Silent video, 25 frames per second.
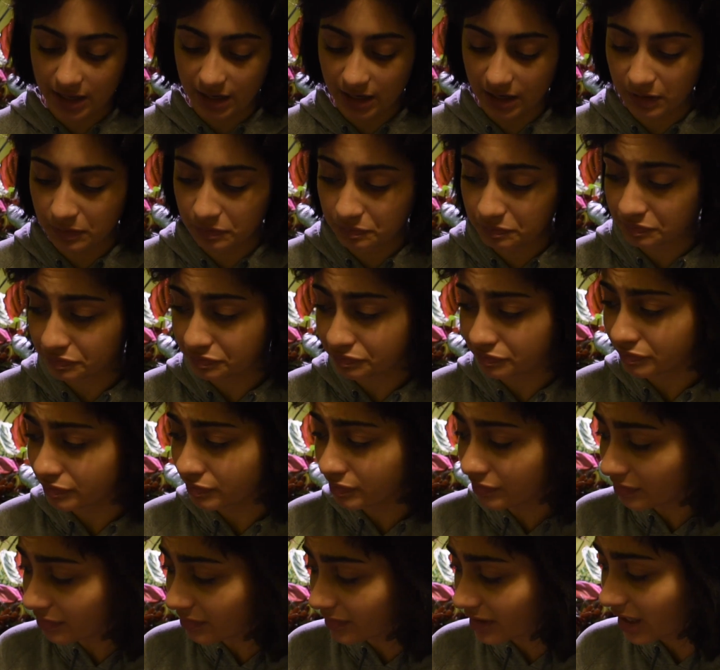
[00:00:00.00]
it,
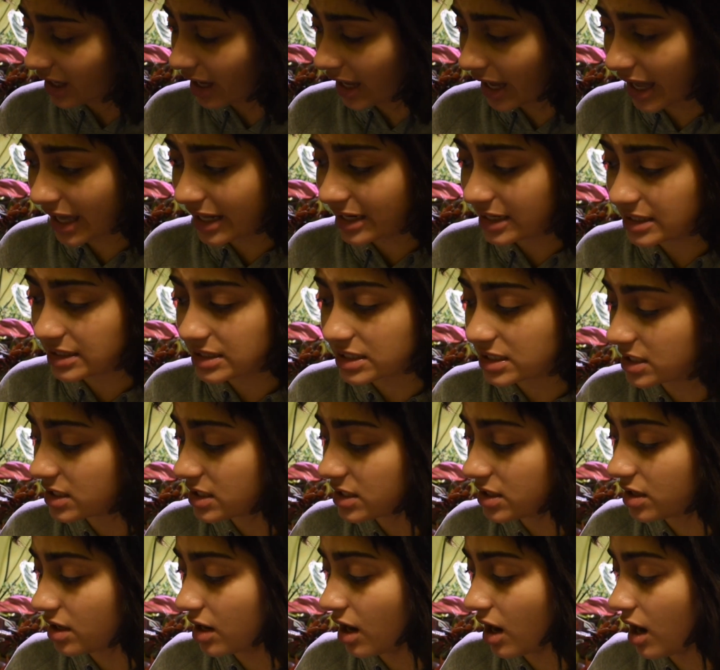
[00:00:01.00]
and it did
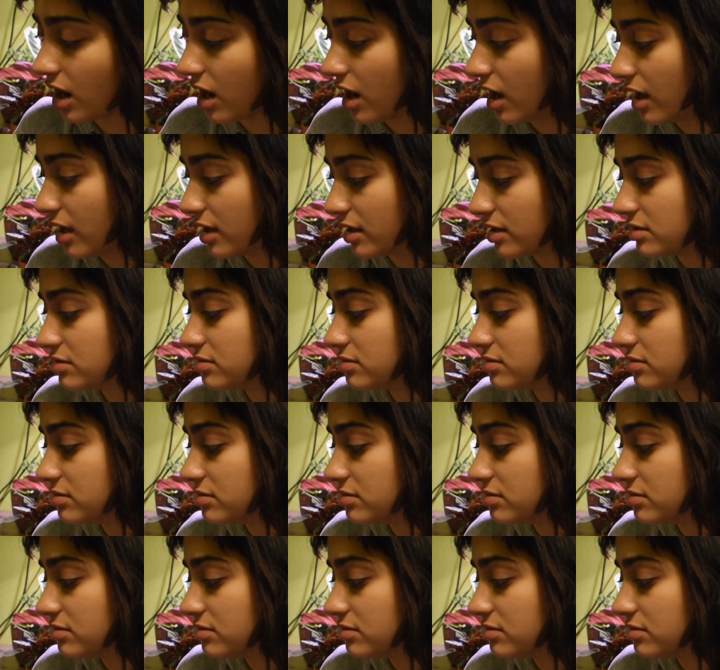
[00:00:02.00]
not